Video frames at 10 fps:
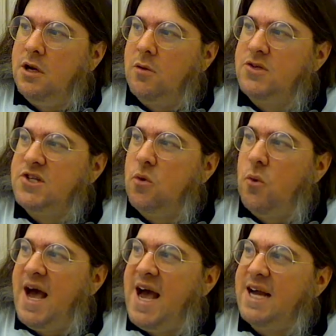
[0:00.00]
Or was it the
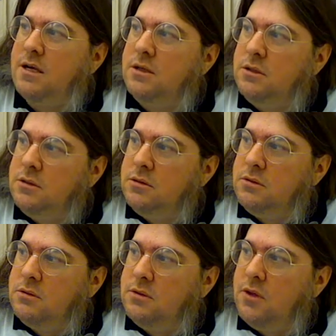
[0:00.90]
WAC?
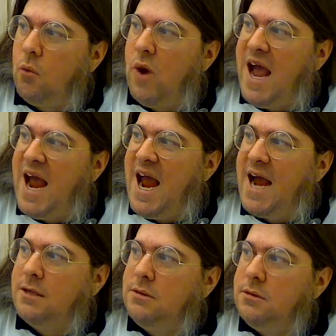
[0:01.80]
The
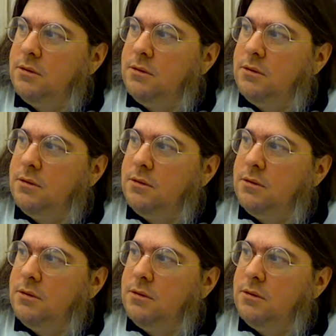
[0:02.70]
WAC.